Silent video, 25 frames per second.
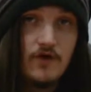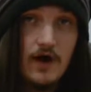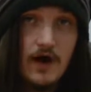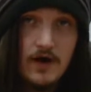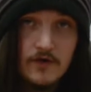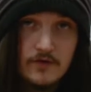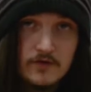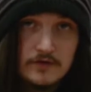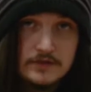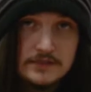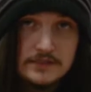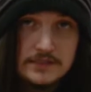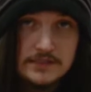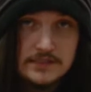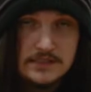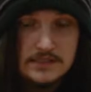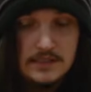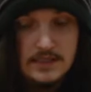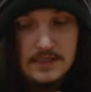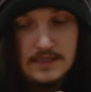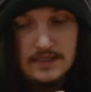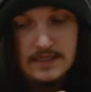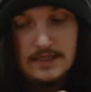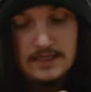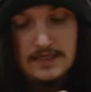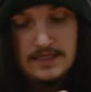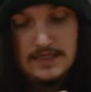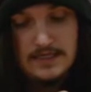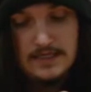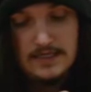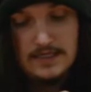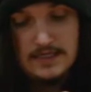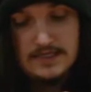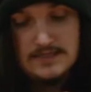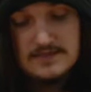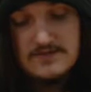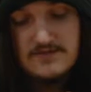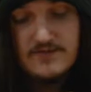Vados.
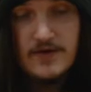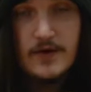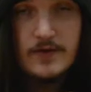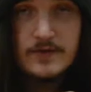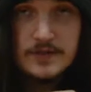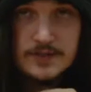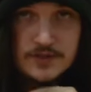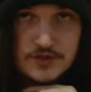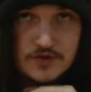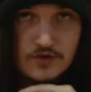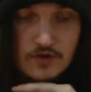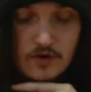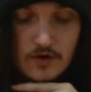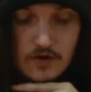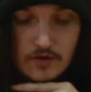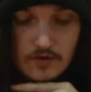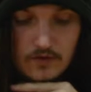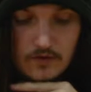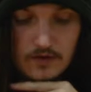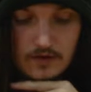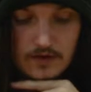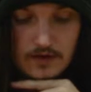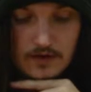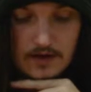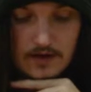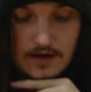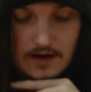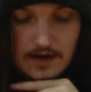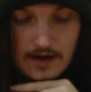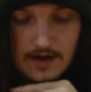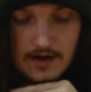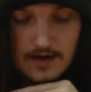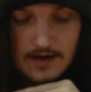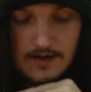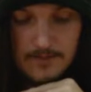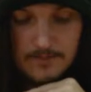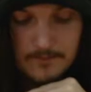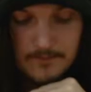It's very strong.
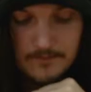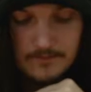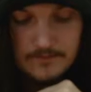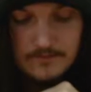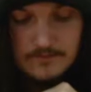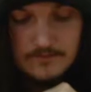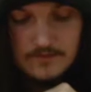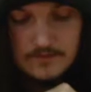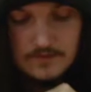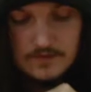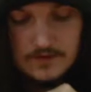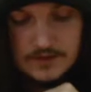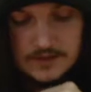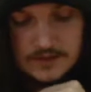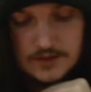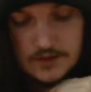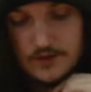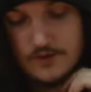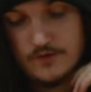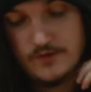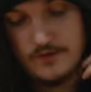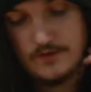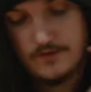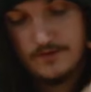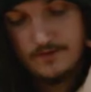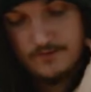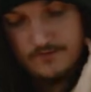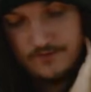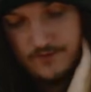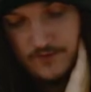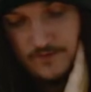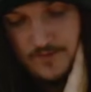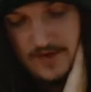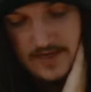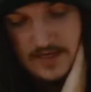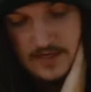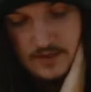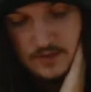So
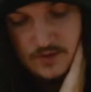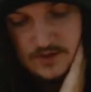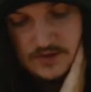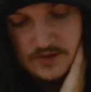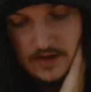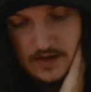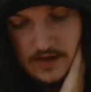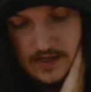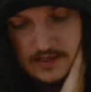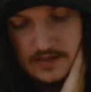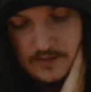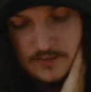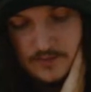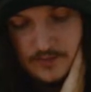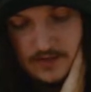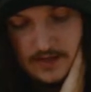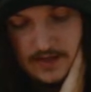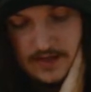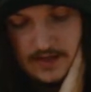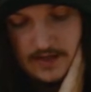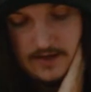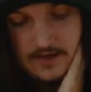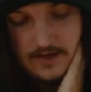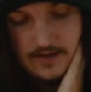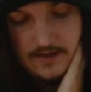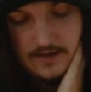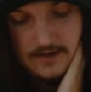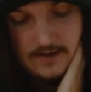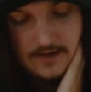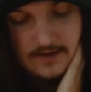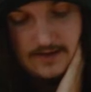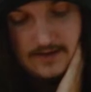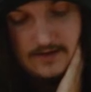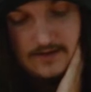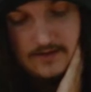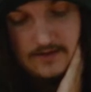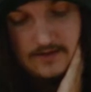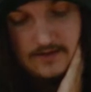for me, it was either playing
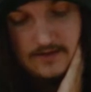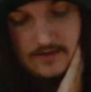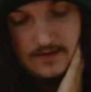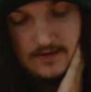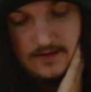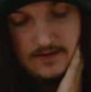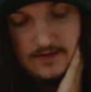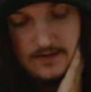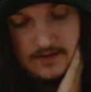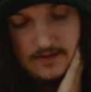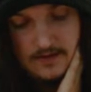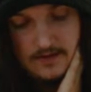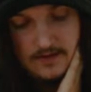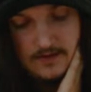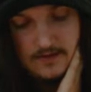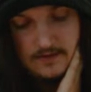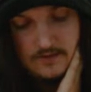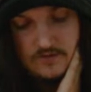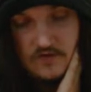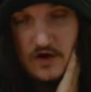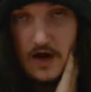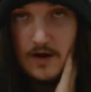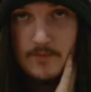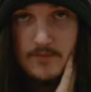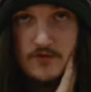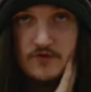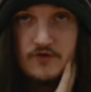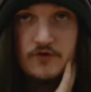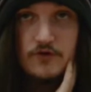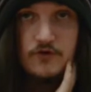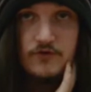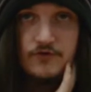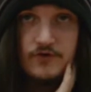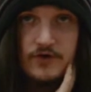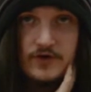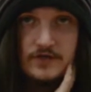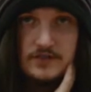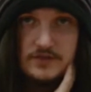the Time
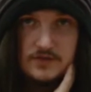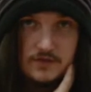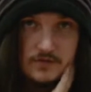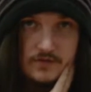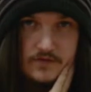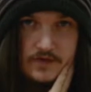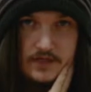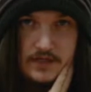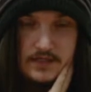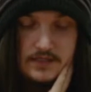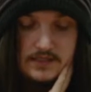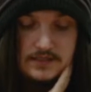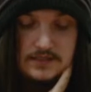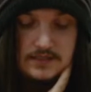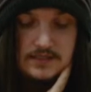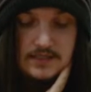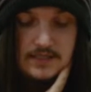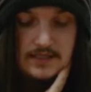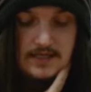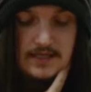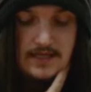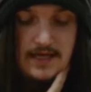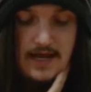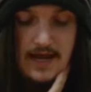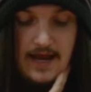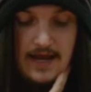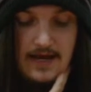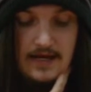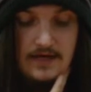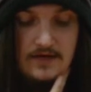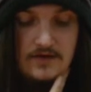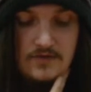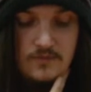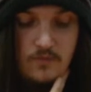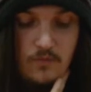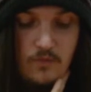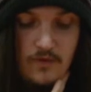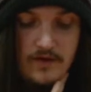Patrol Trunks or these.
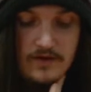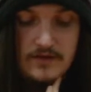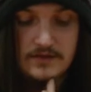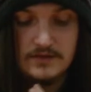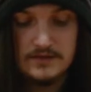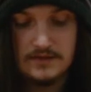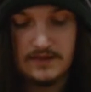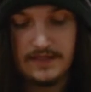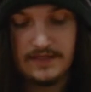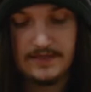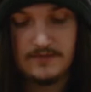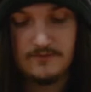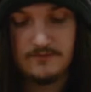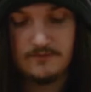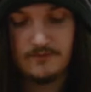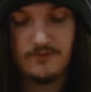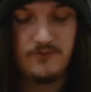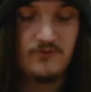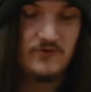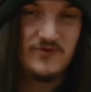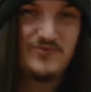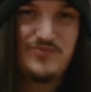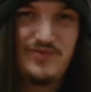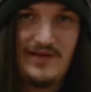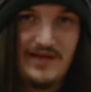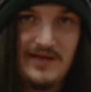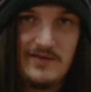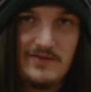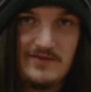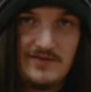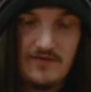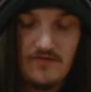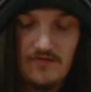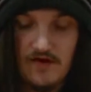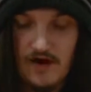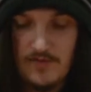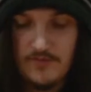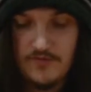And when I was playing
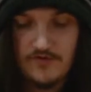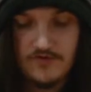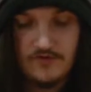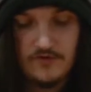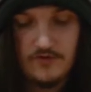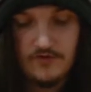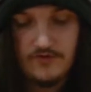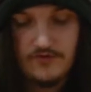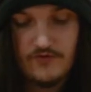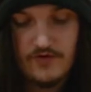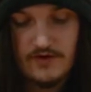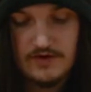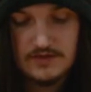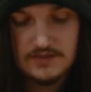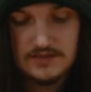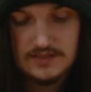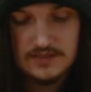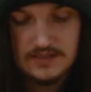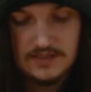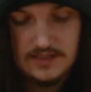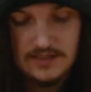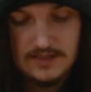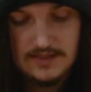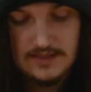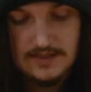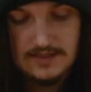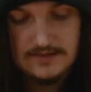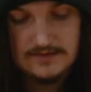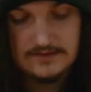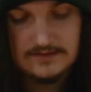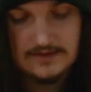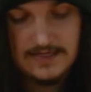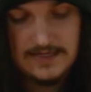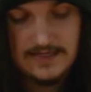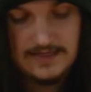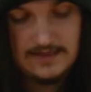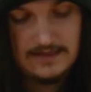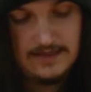with the Time Patrol Trunks,
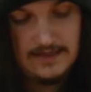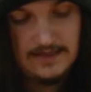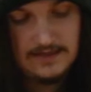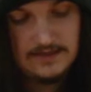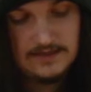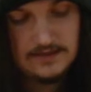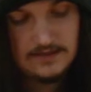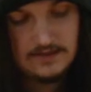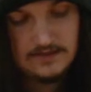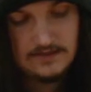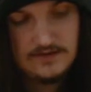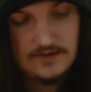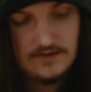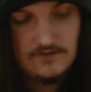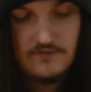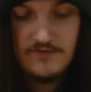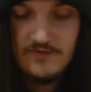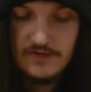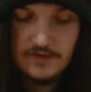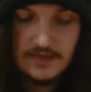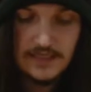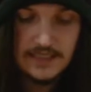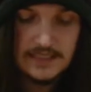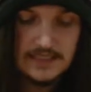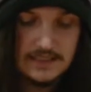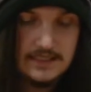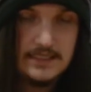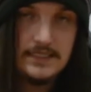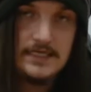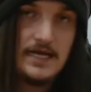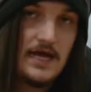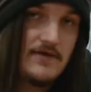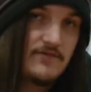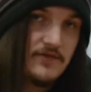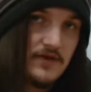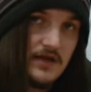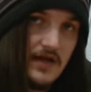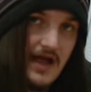it didn't feel like it didn't
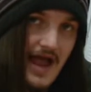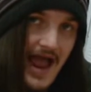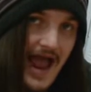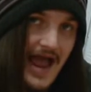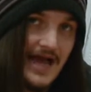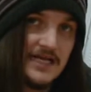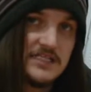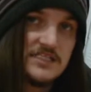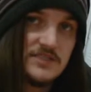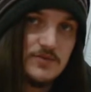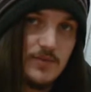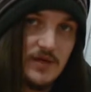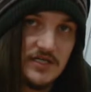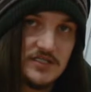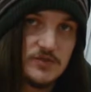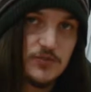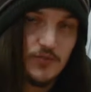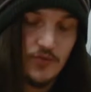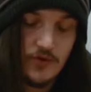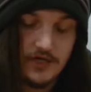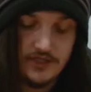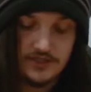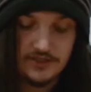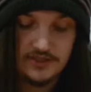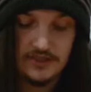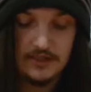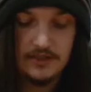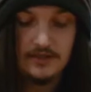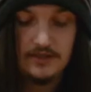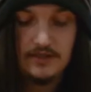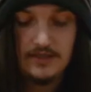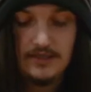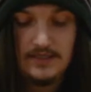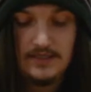have as much pressure.